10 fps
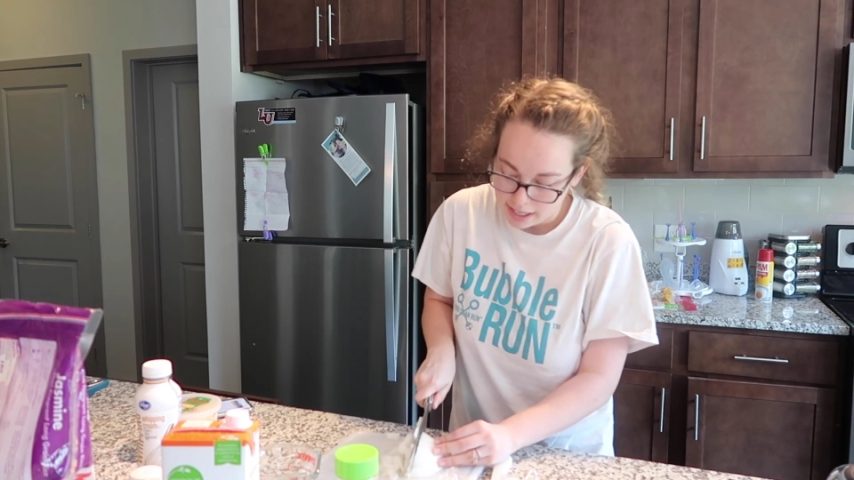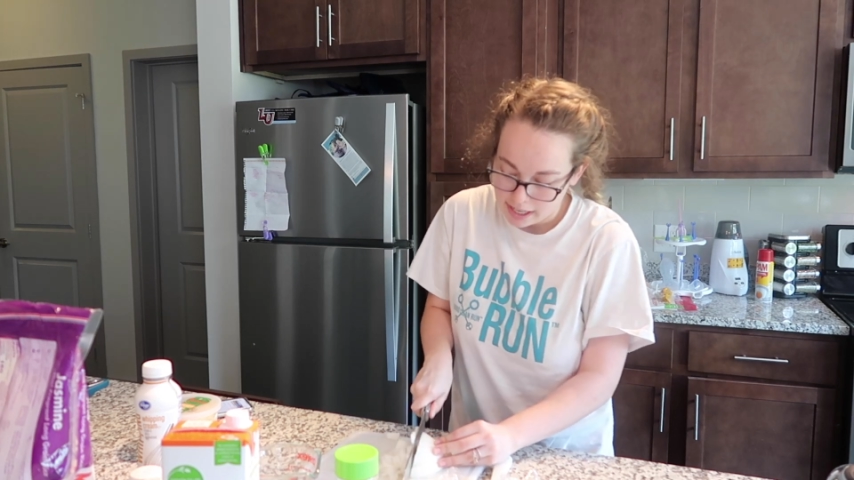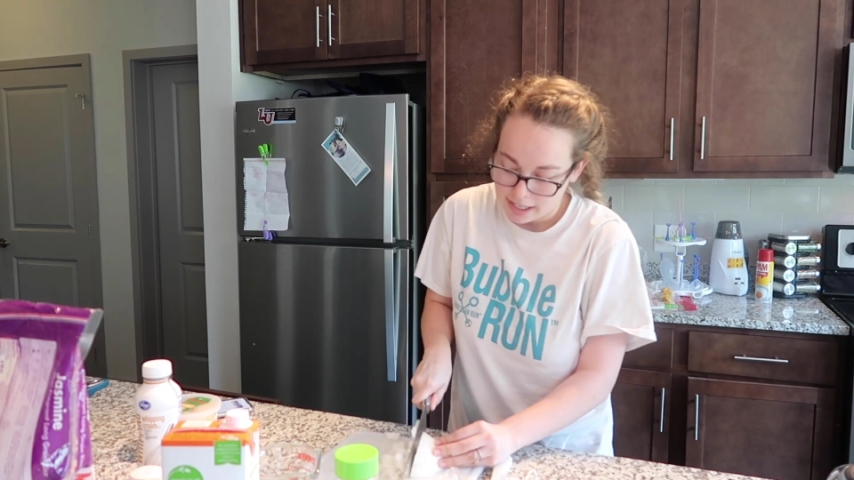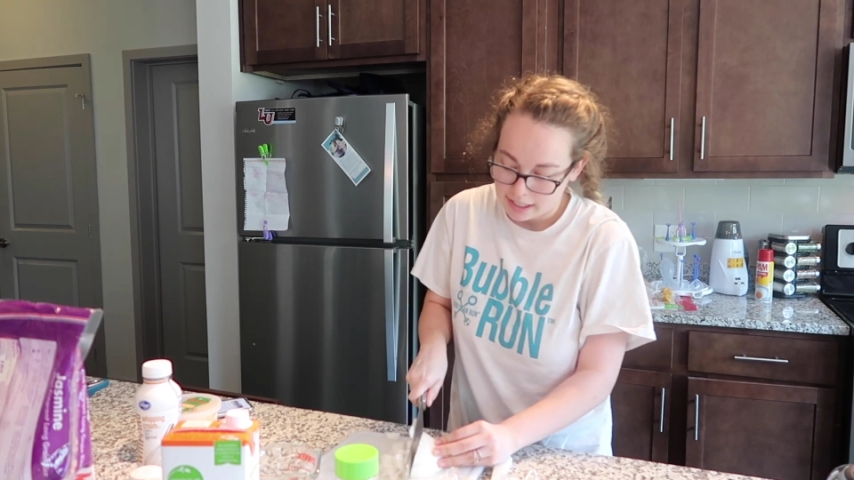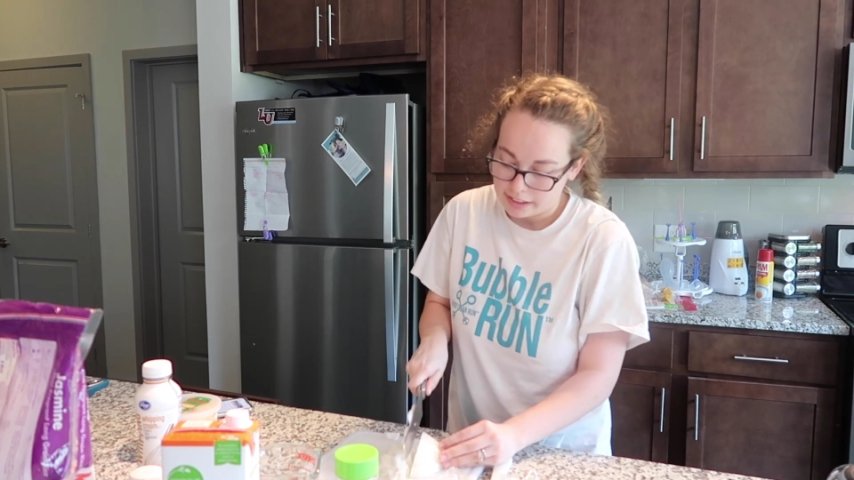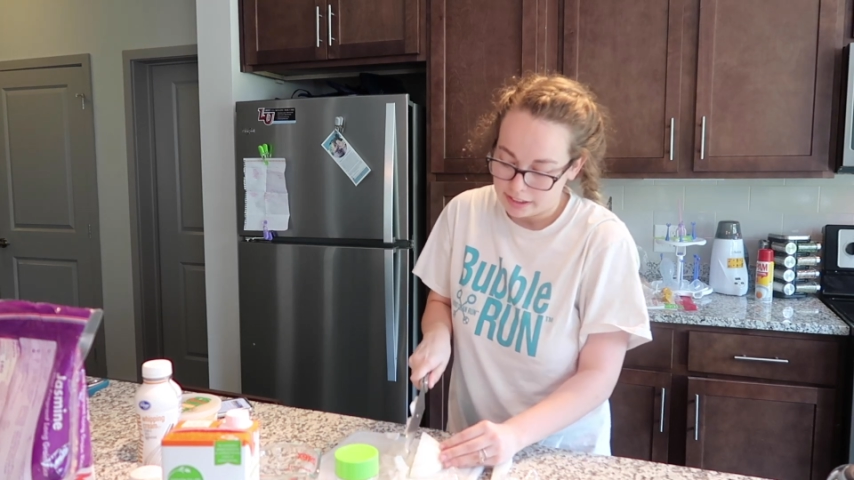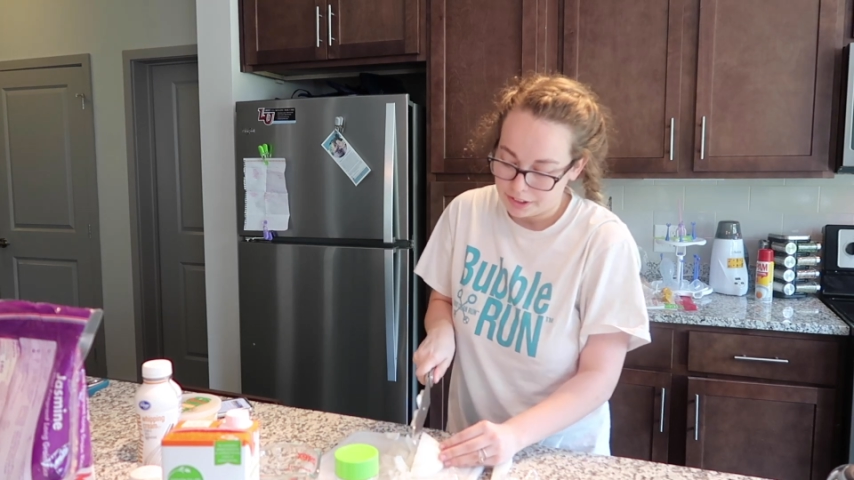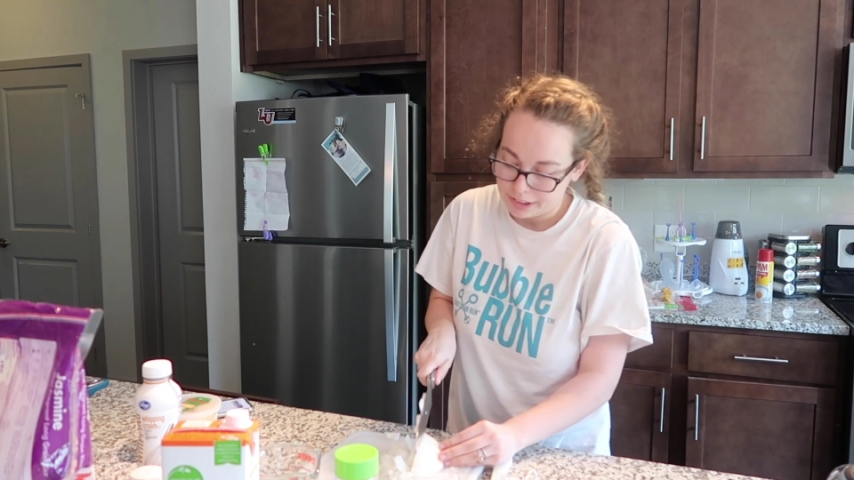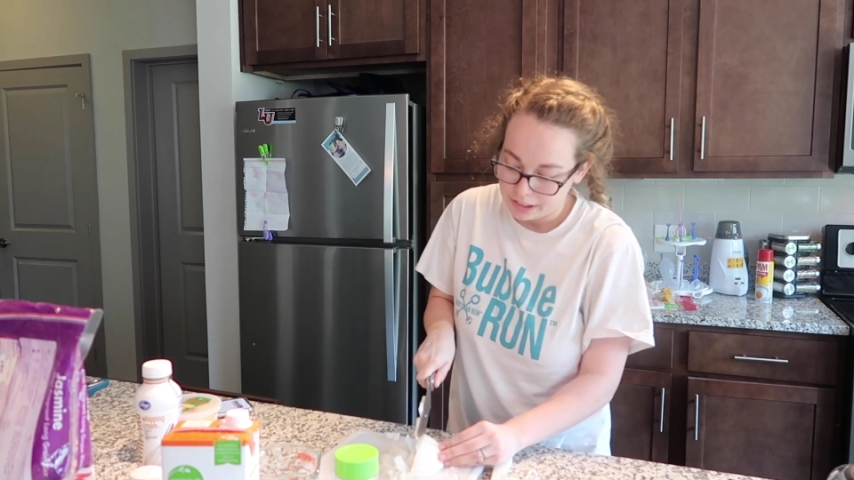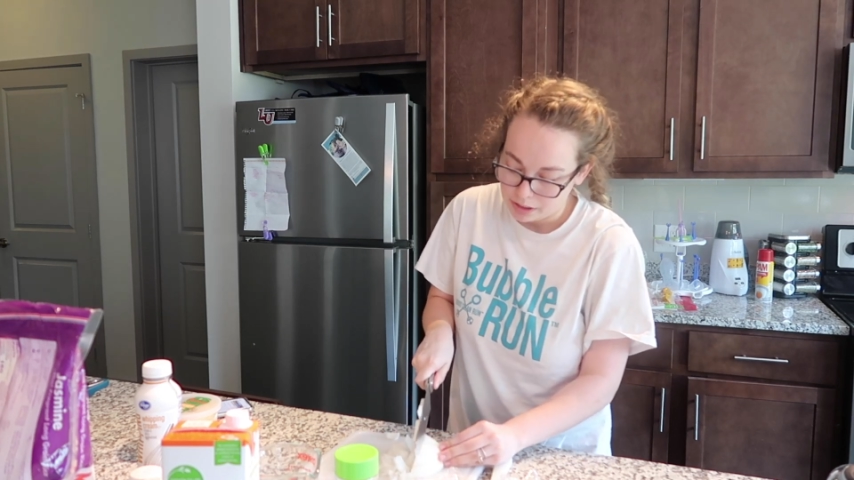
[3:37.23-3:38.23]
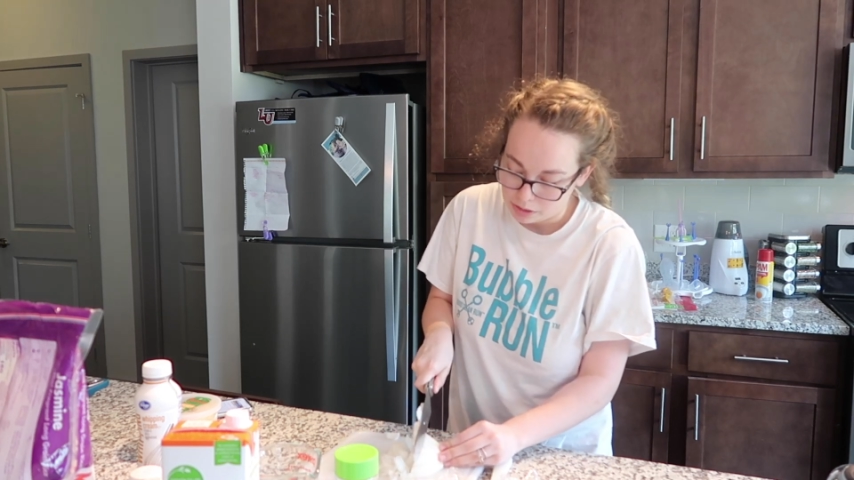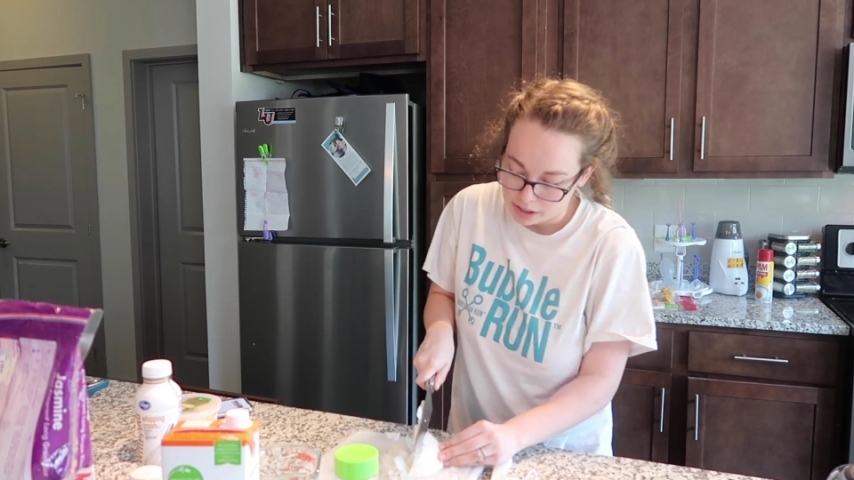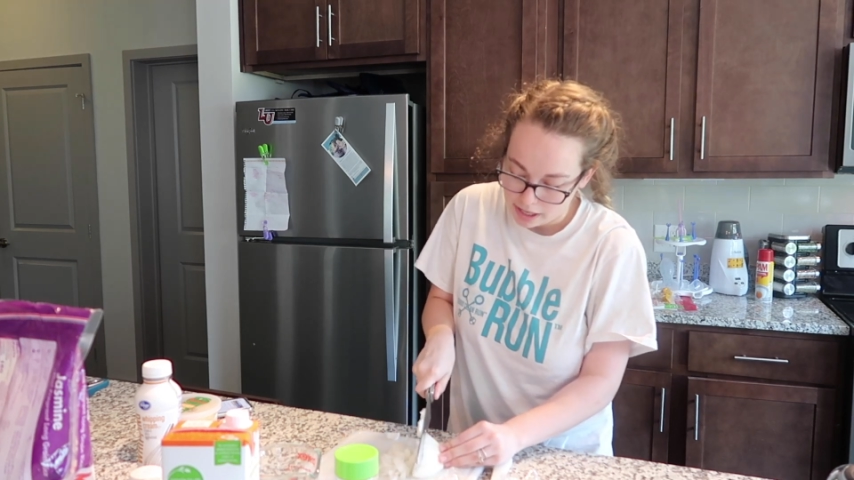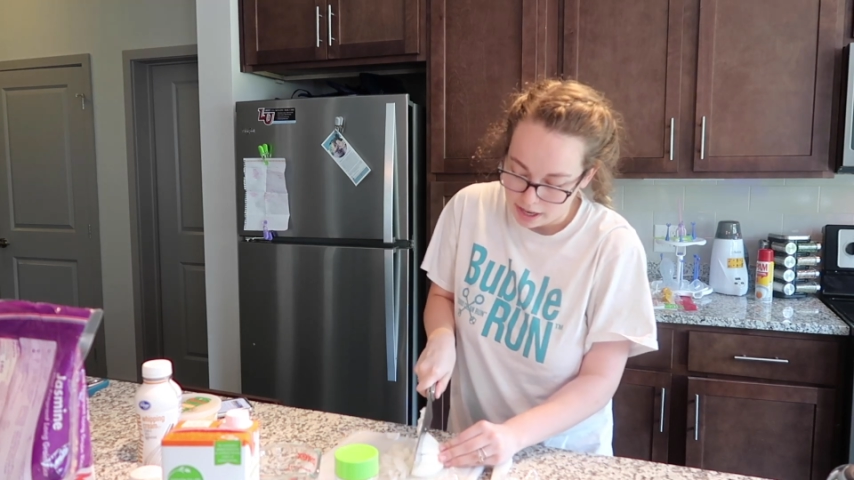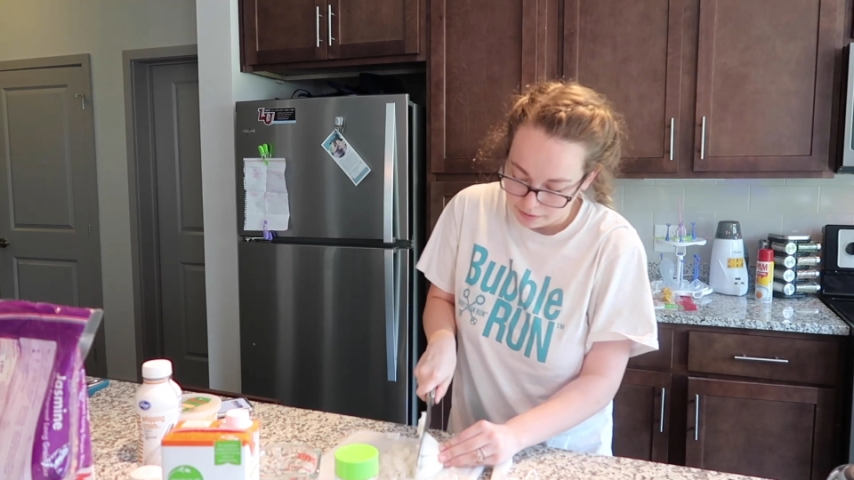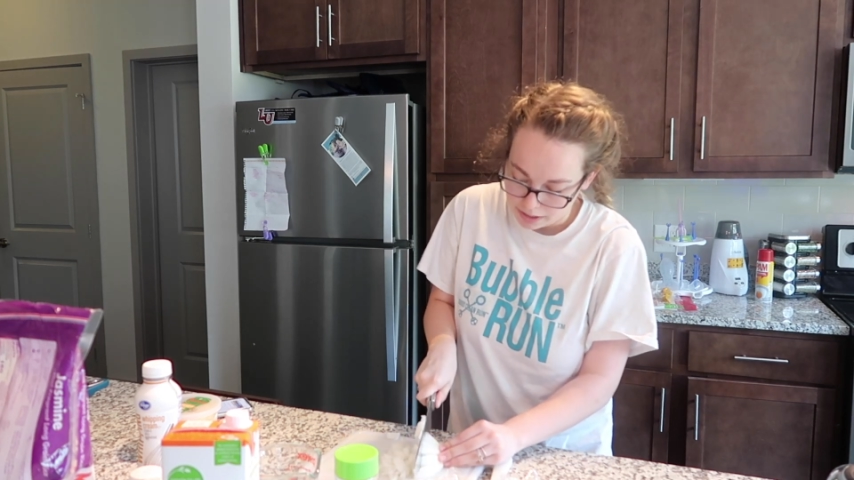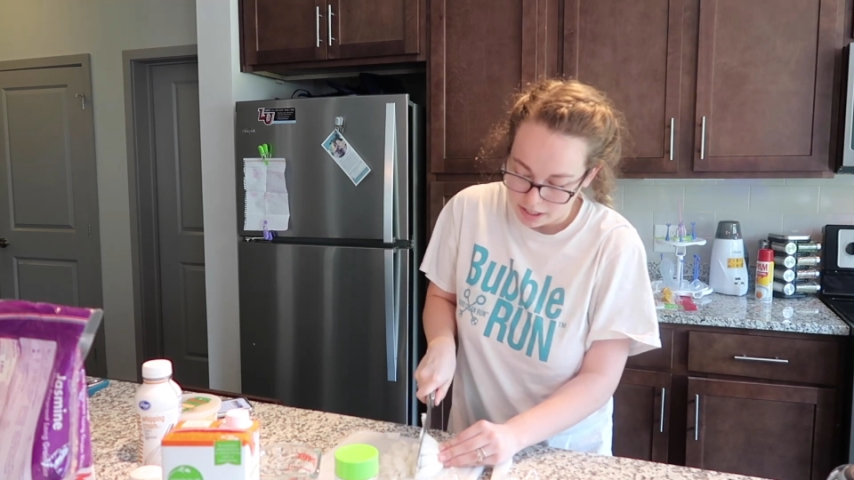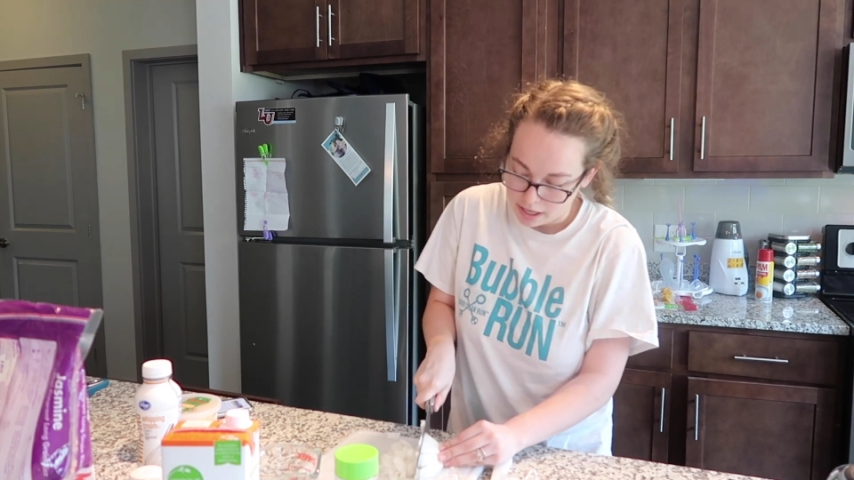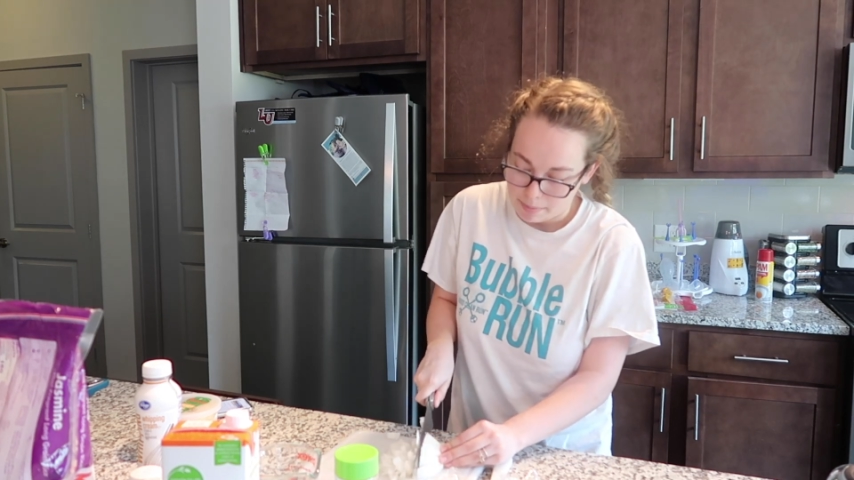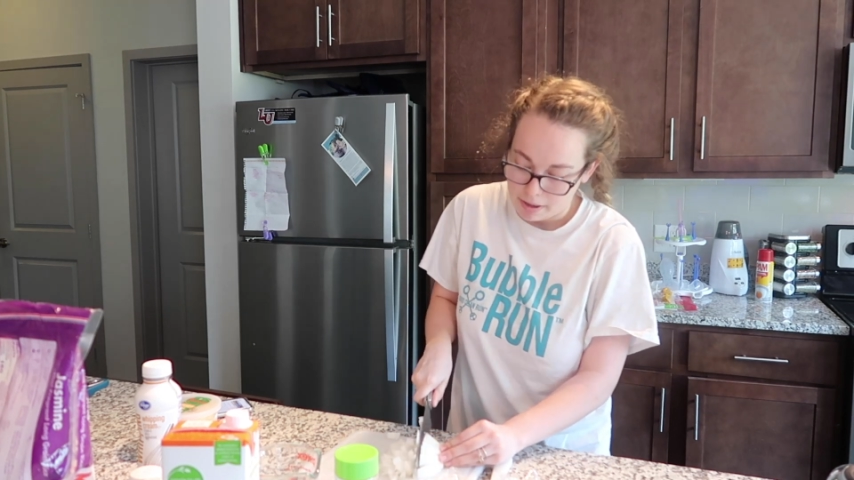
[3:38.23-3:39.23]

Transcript: and I literally use it every time